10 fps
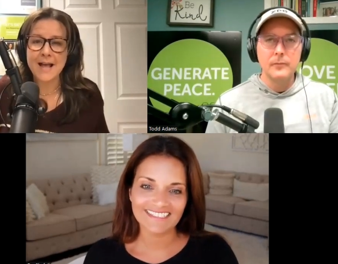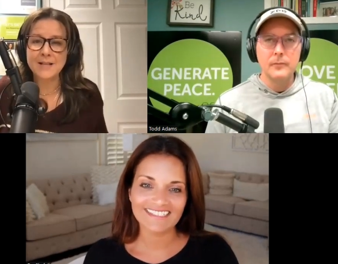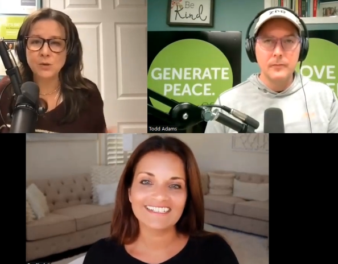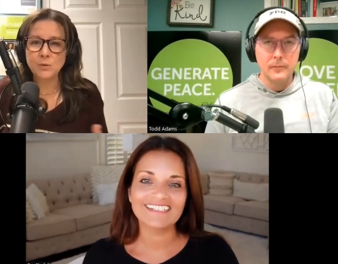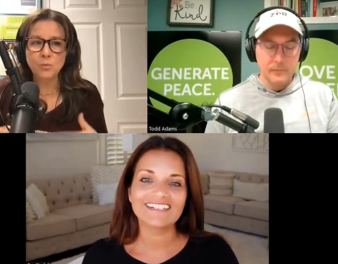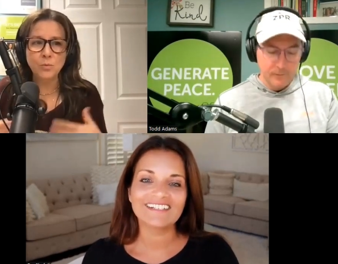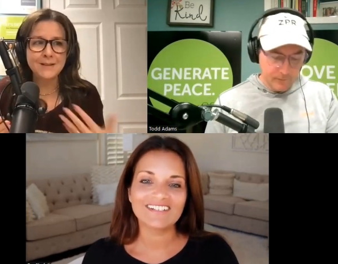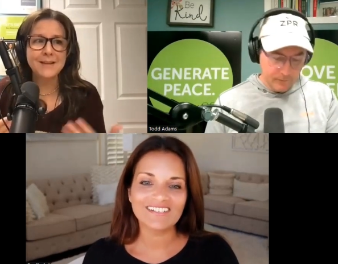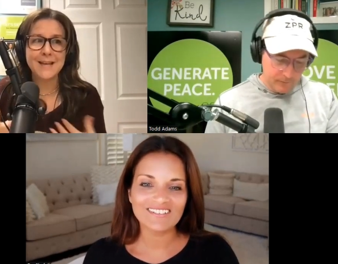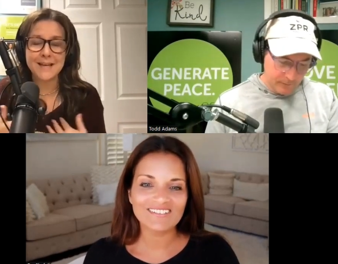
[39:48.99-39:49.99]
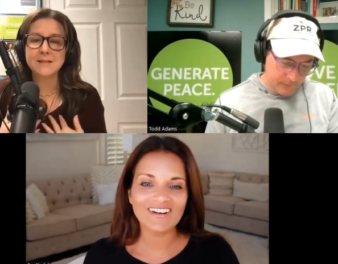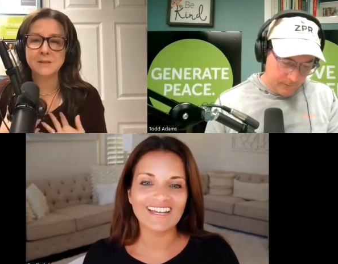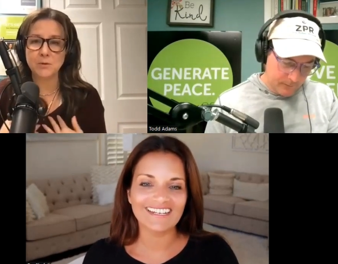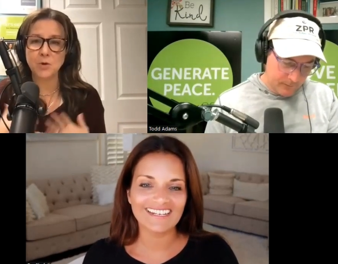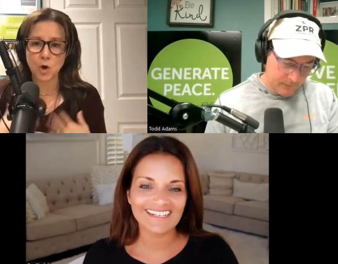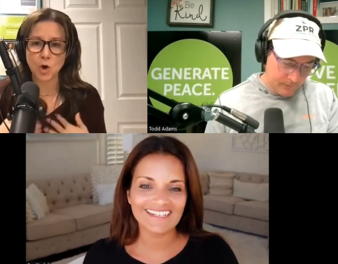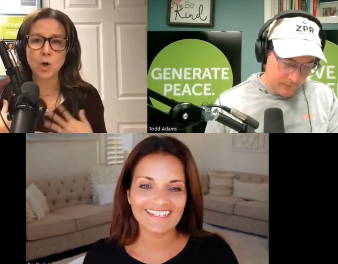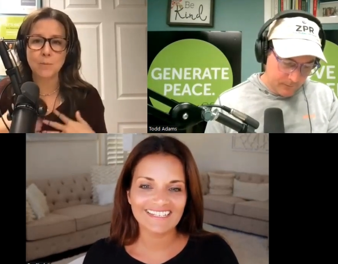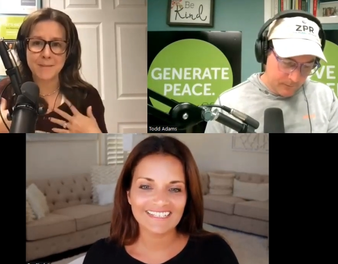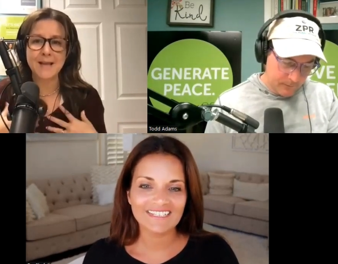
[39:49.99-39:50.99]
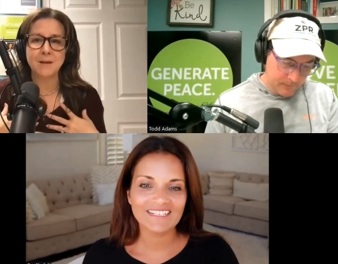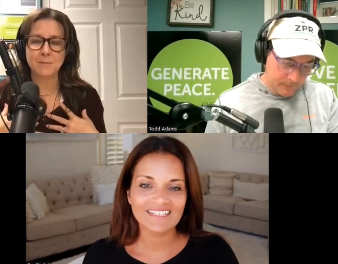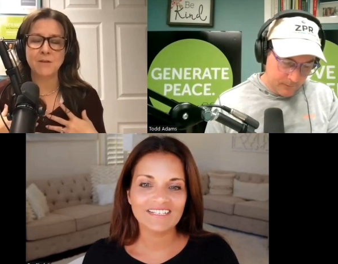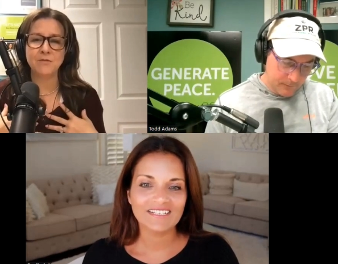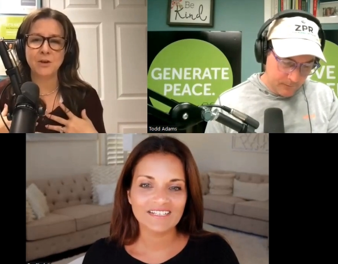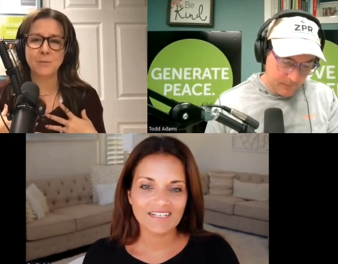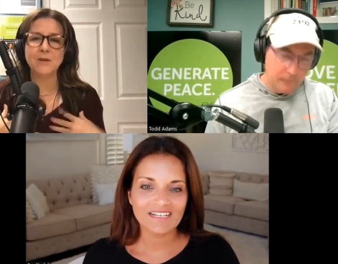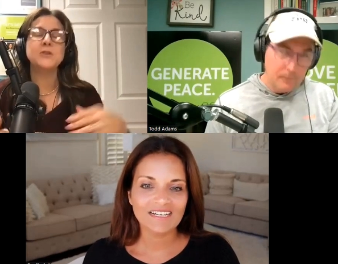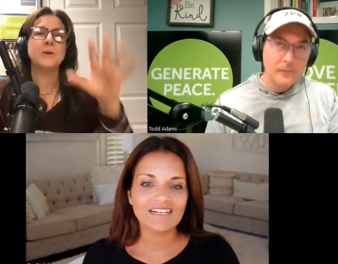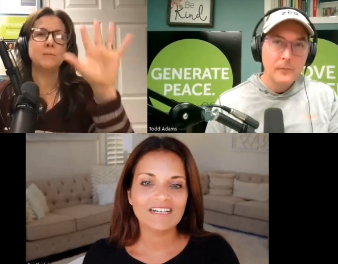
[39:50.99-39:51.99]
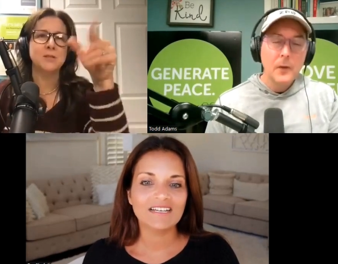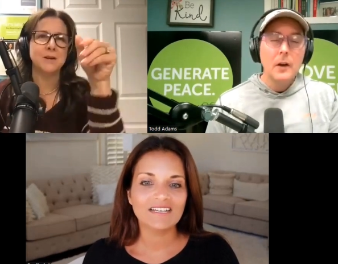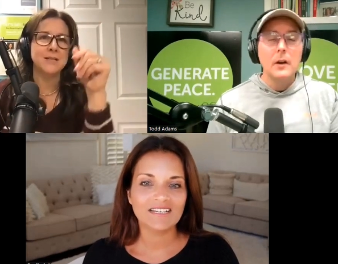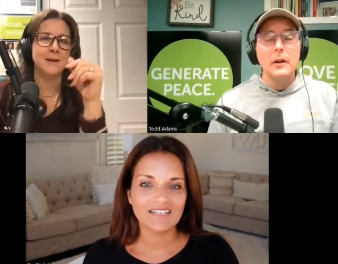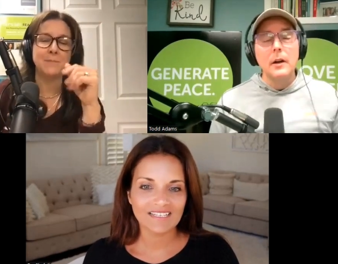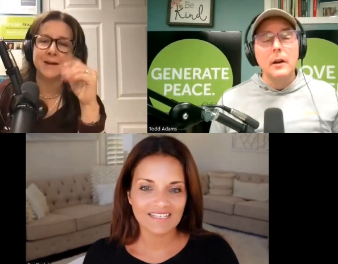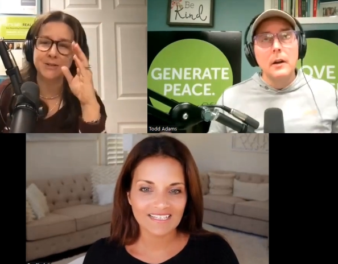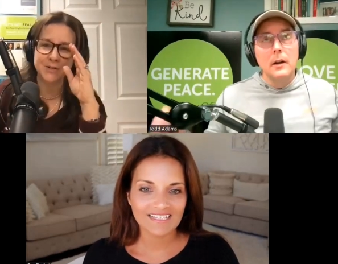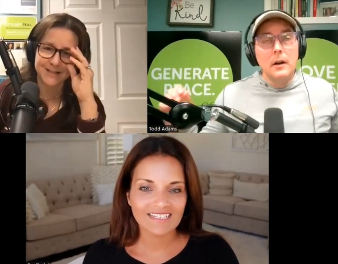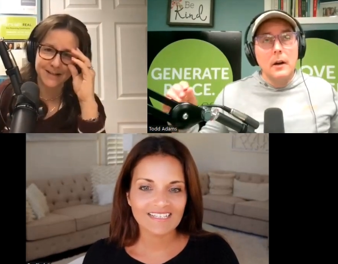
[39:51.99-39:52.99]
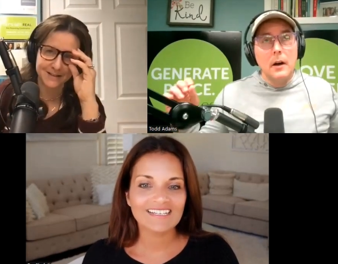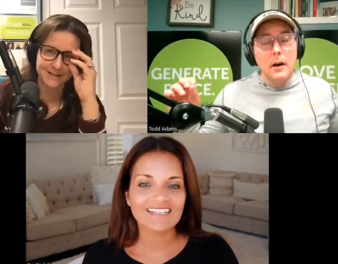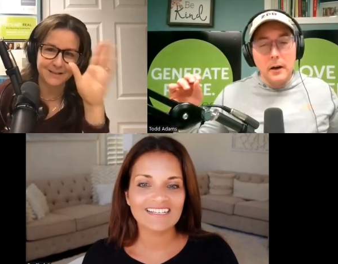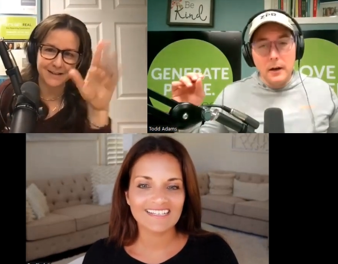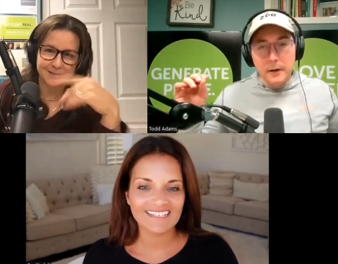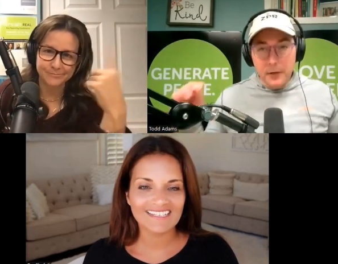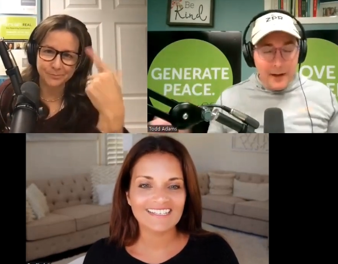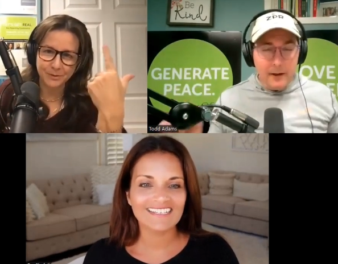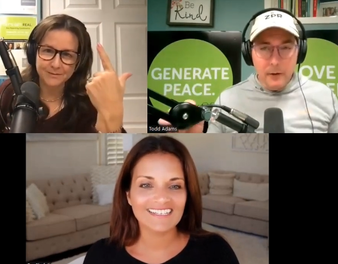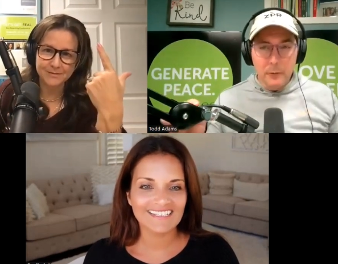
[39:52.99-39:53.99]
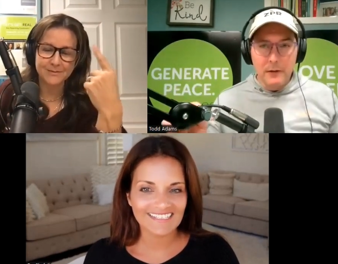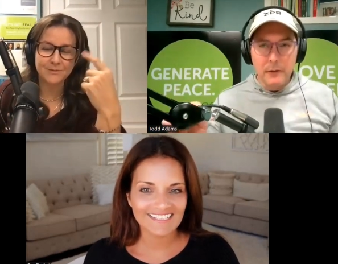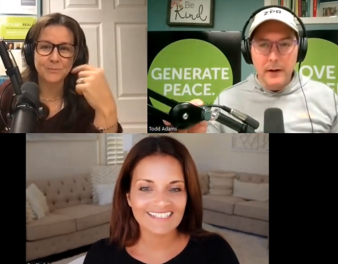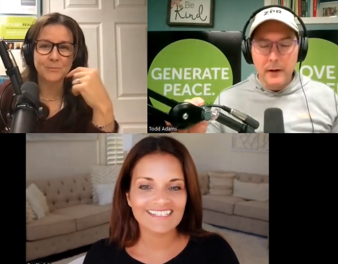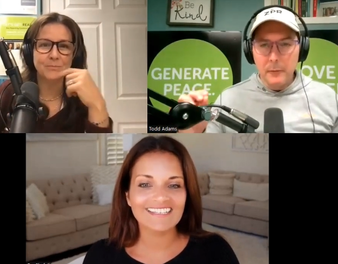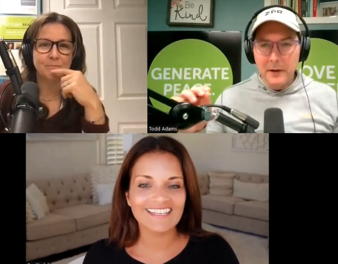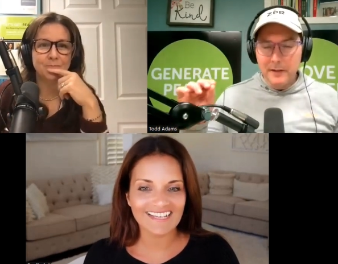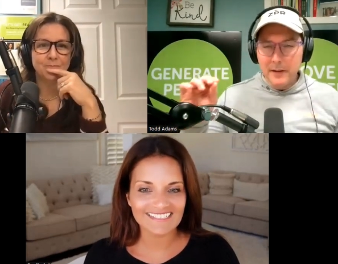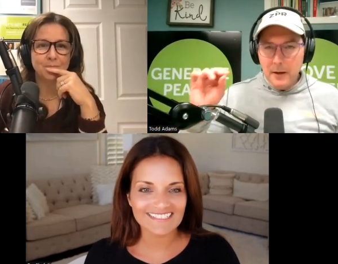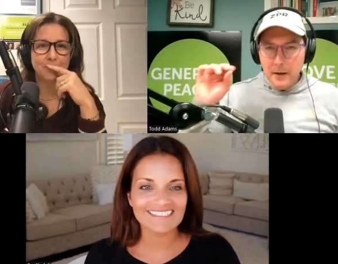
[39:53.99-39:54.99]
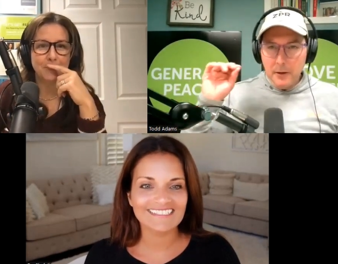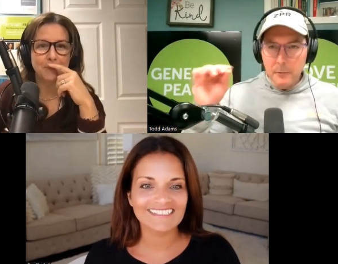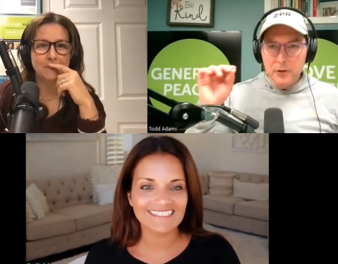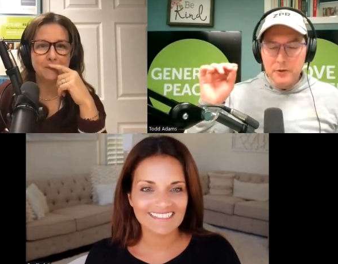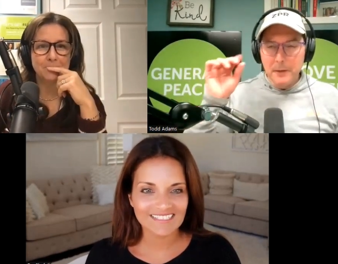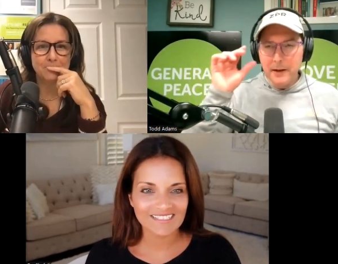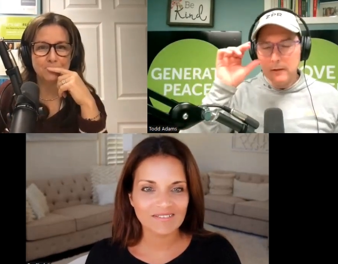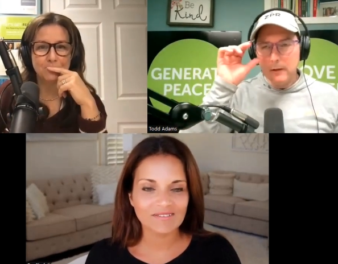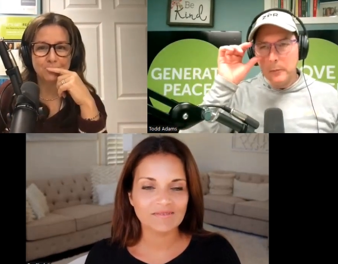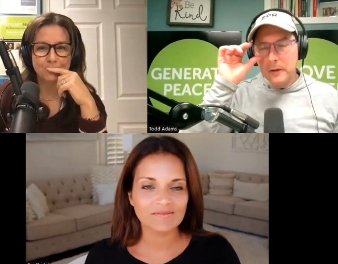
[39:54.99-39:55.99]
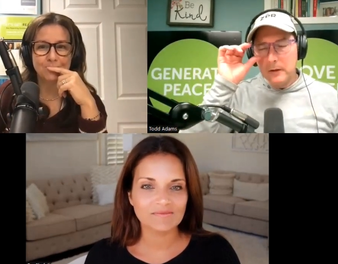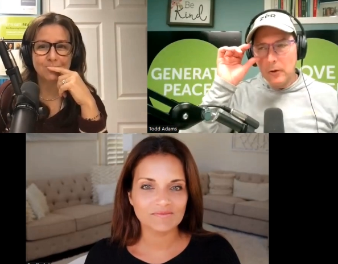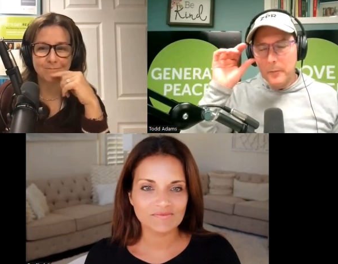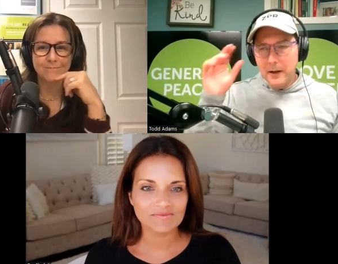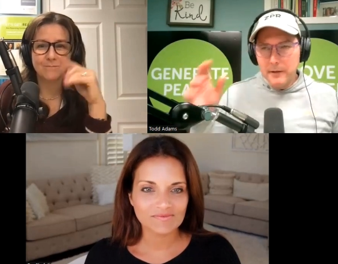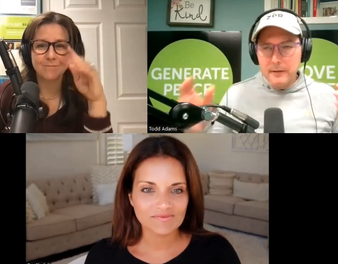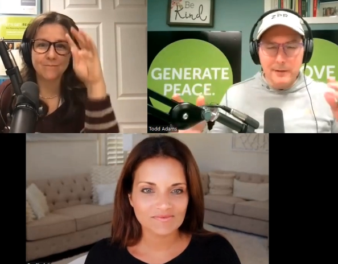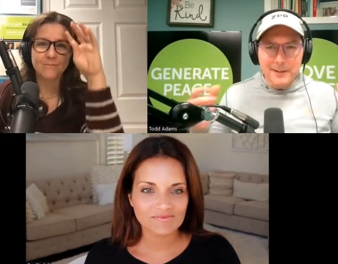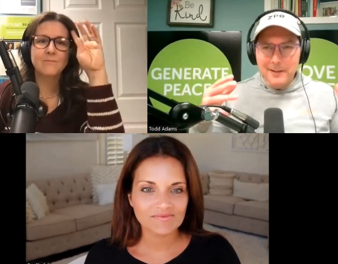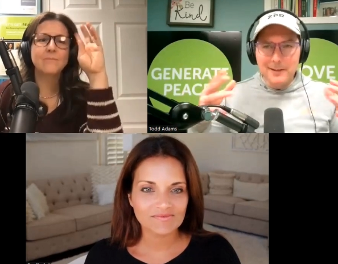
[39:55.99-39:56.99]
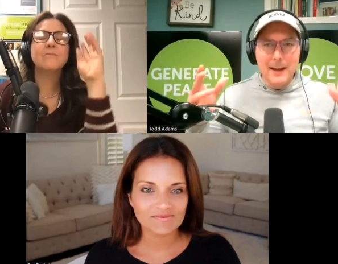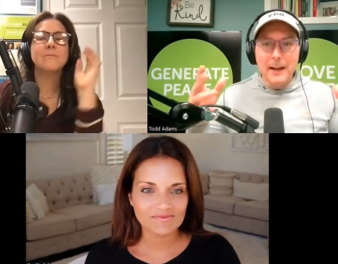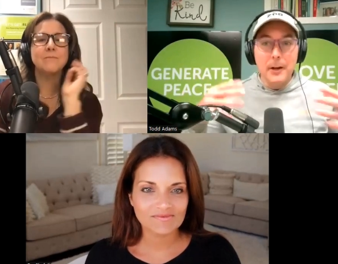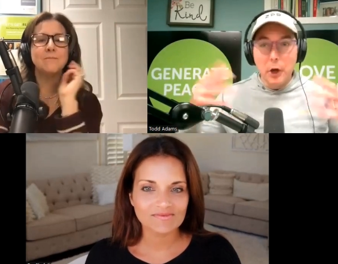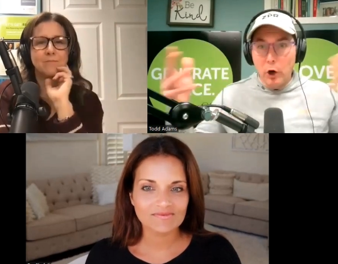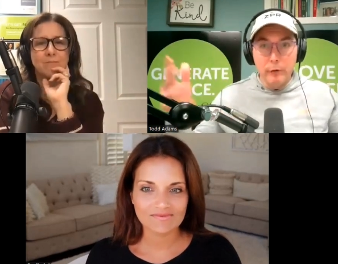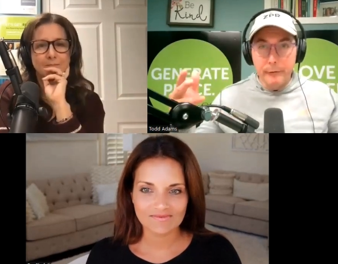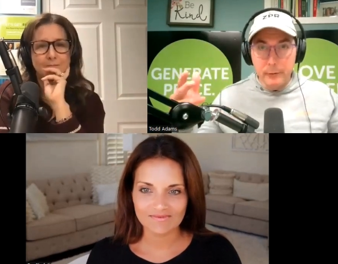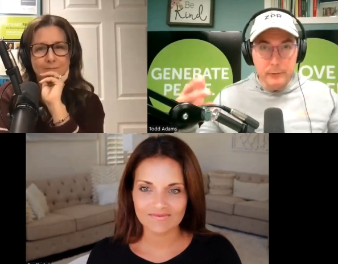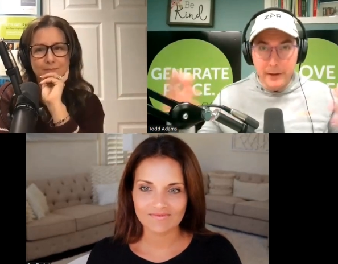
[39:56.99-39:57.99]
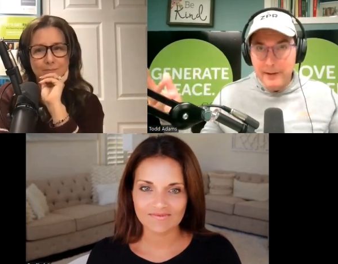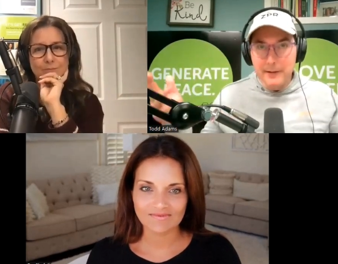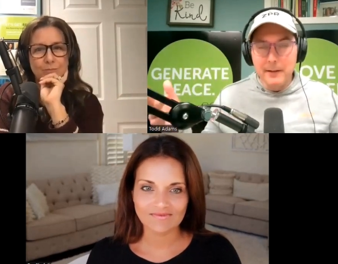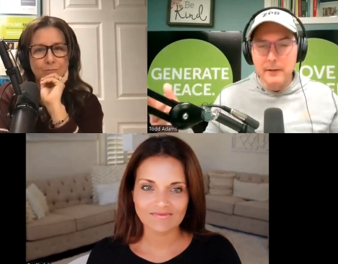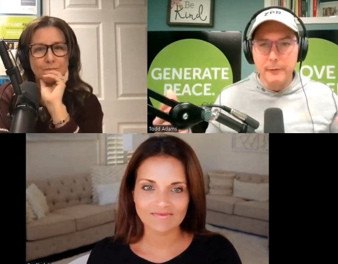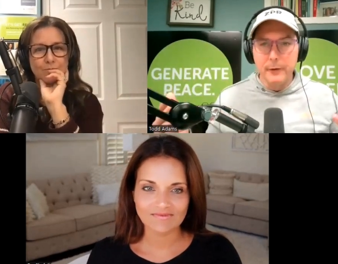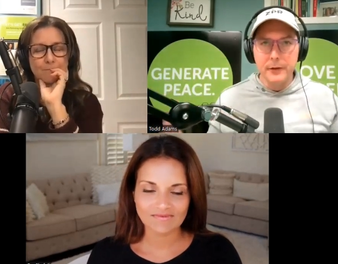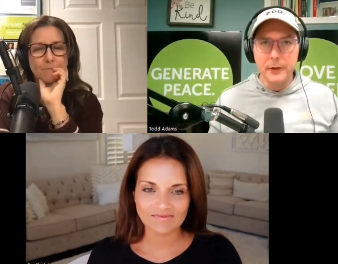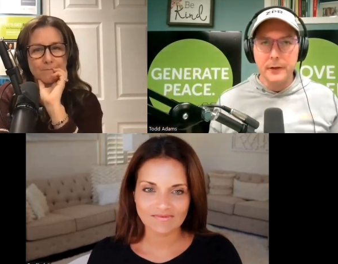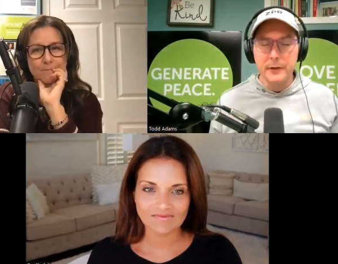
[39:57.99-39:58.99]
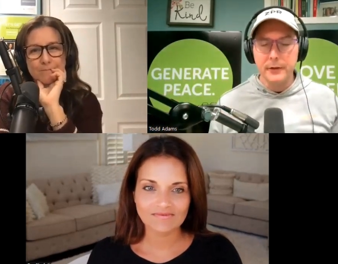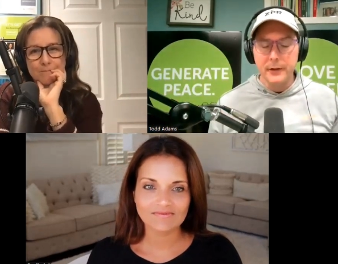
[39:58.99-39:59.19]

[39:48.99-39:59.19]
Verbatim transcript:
Speaker 1: and so it really hmm. is her making me feel better. So I'm sorry, Todd, but I just needed to like.
Speaker 2: I agree with everything yes. everybody's saying. I'm going to push back a little bit though, because let's just say curfew, like that's easier for us all to